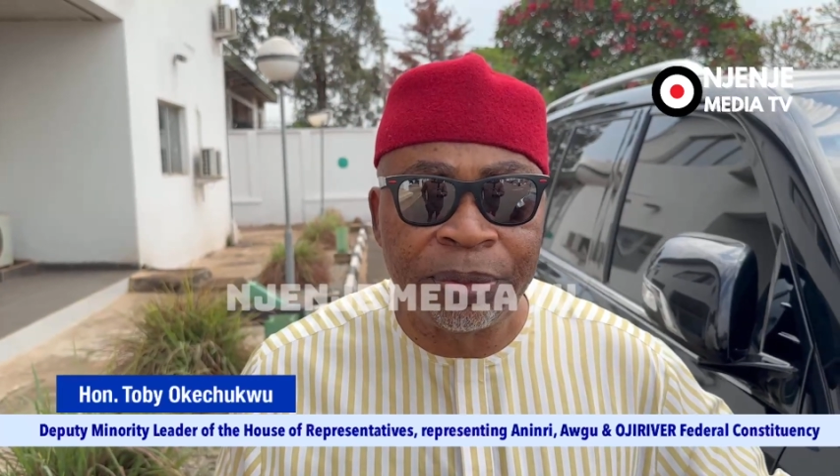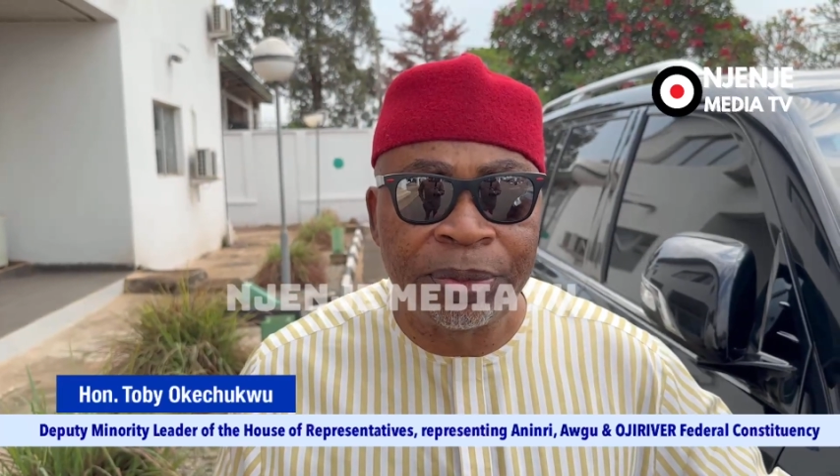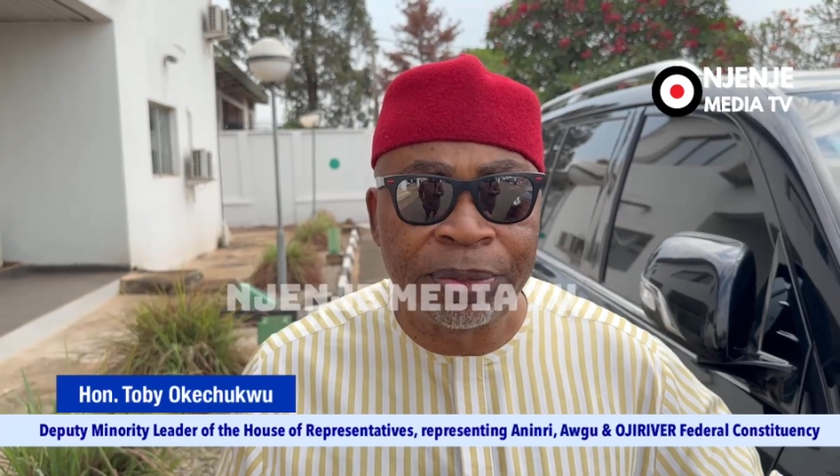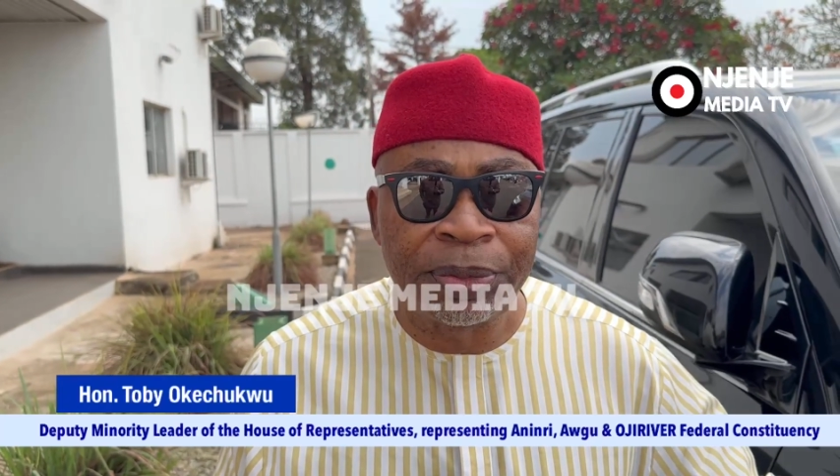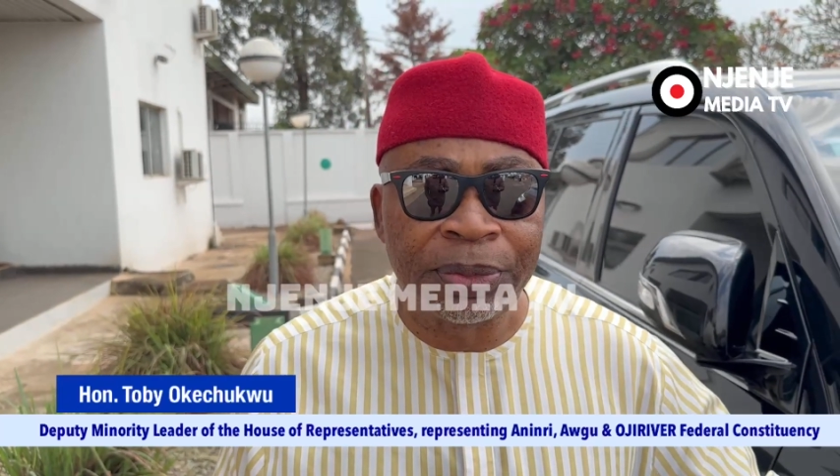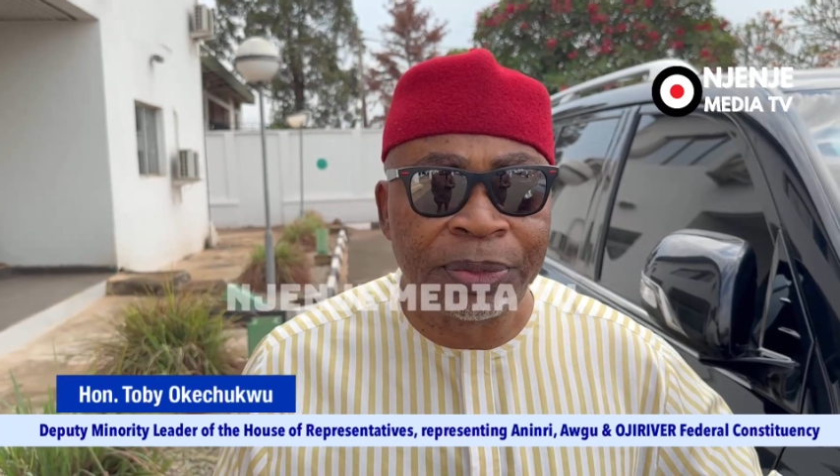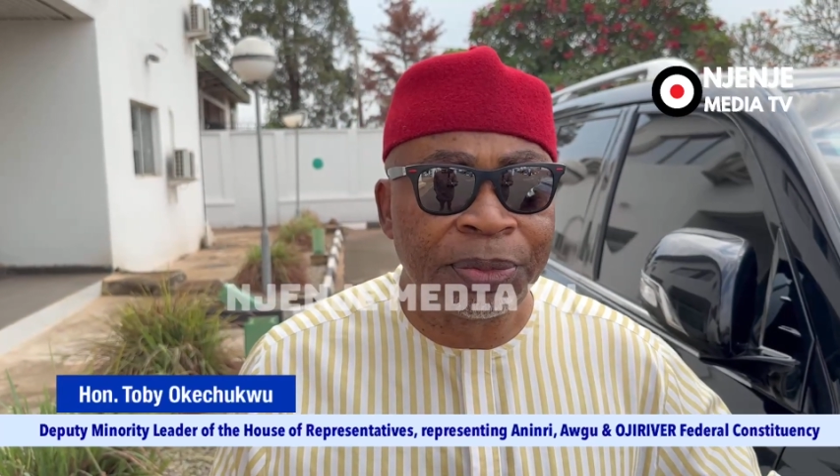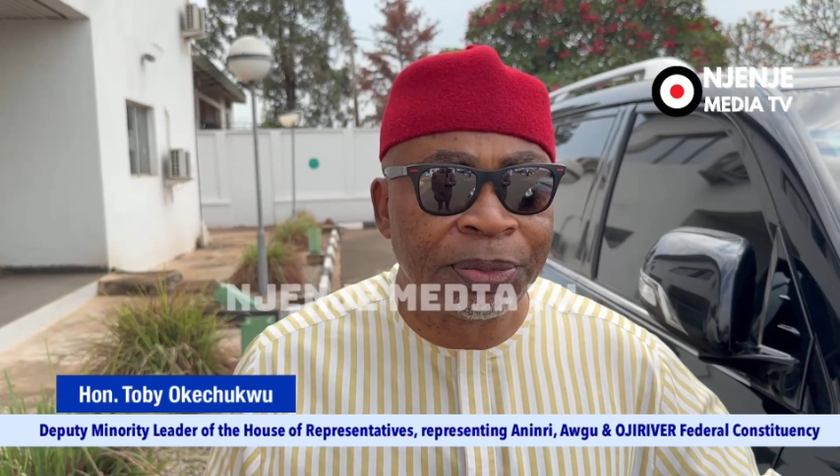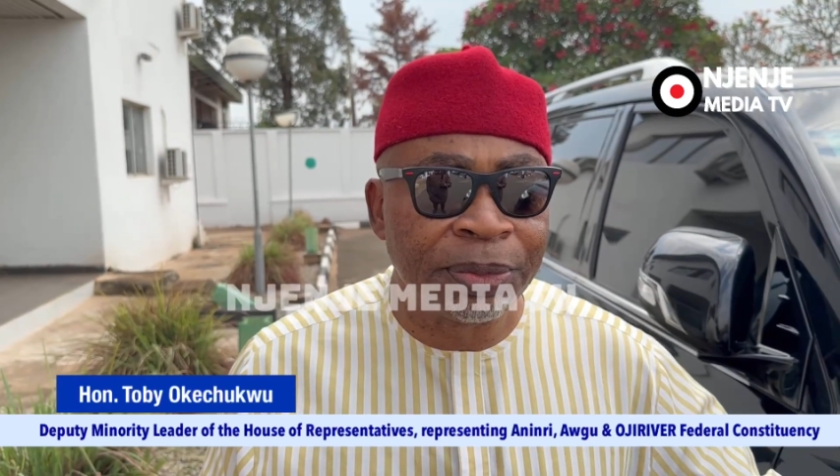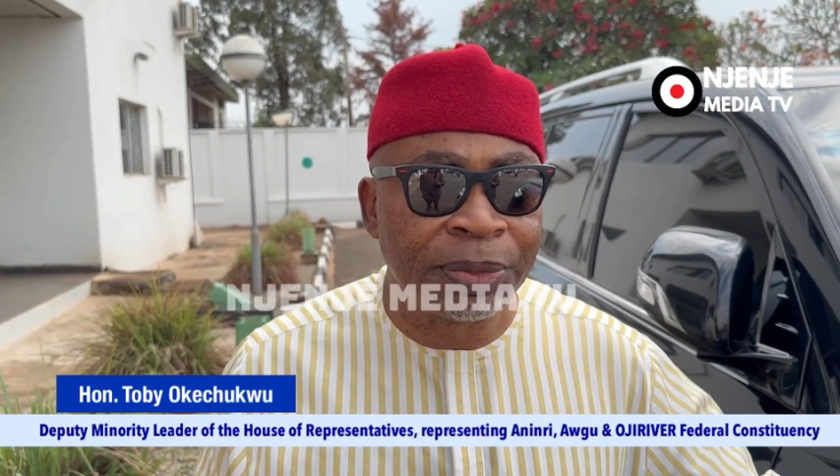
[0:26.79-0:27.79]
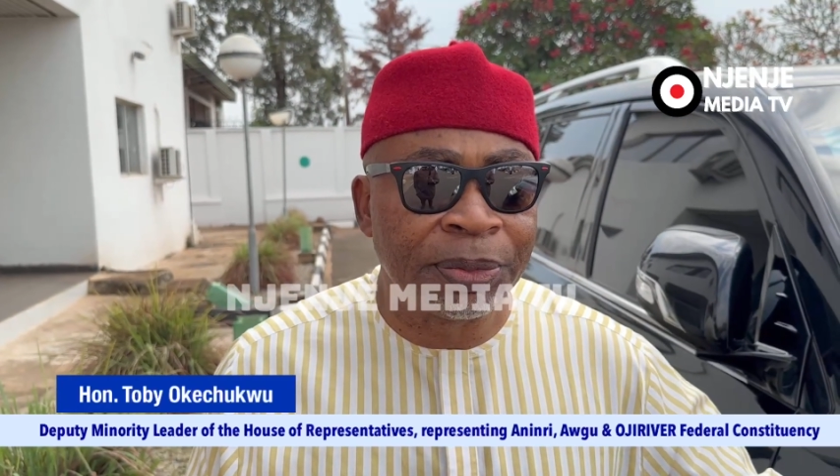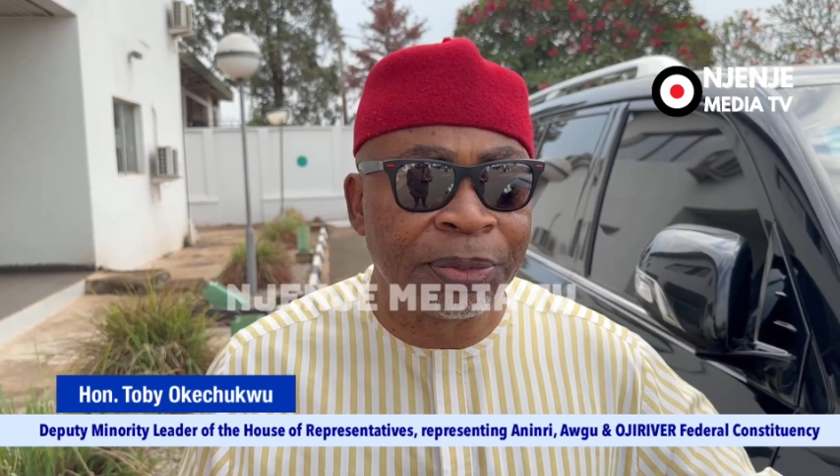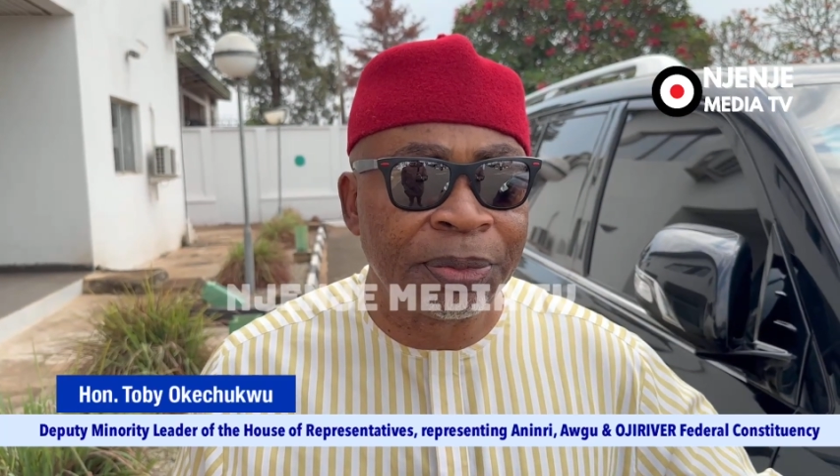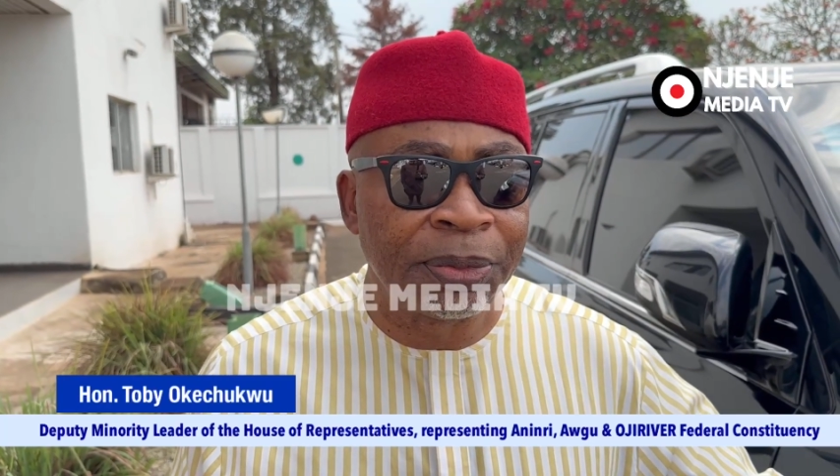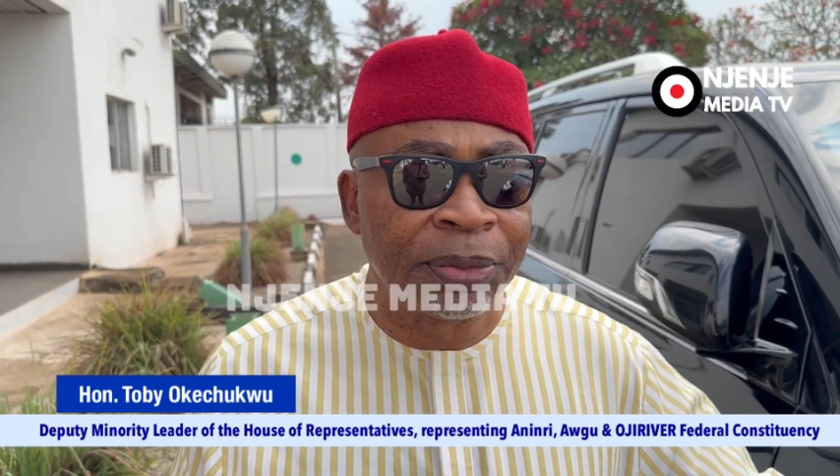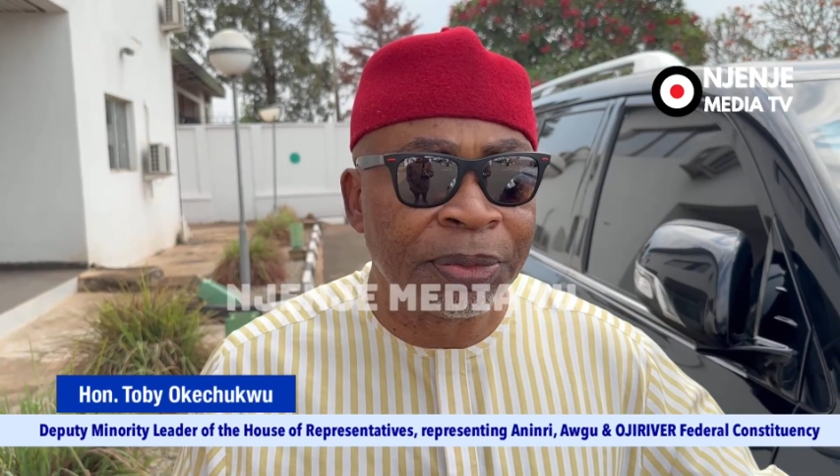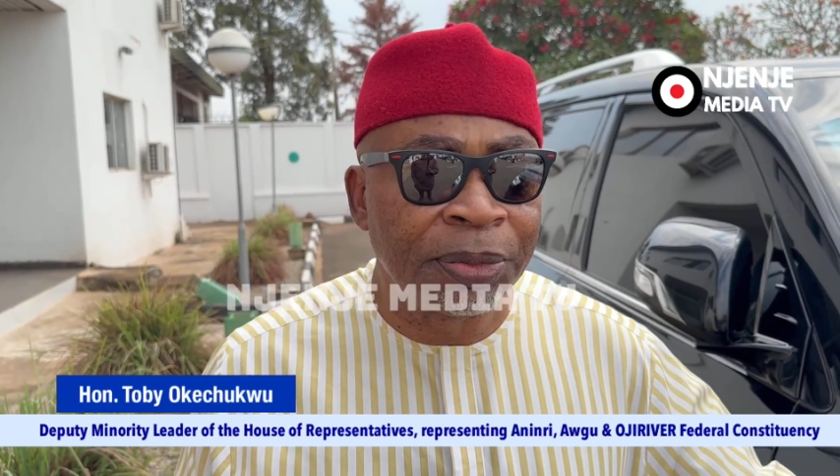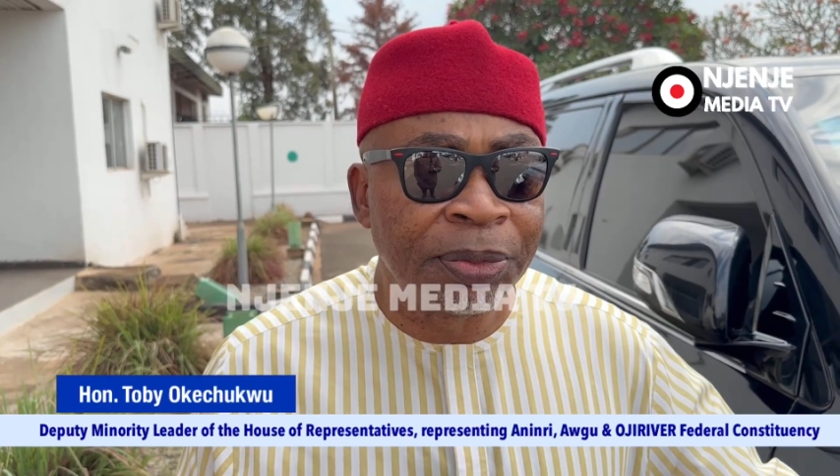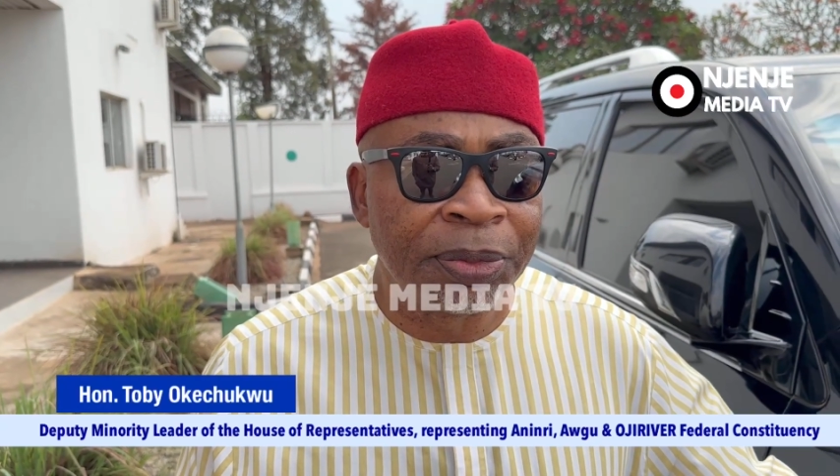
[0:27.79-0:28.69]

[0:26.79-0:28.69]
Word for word: You know, what is it that um,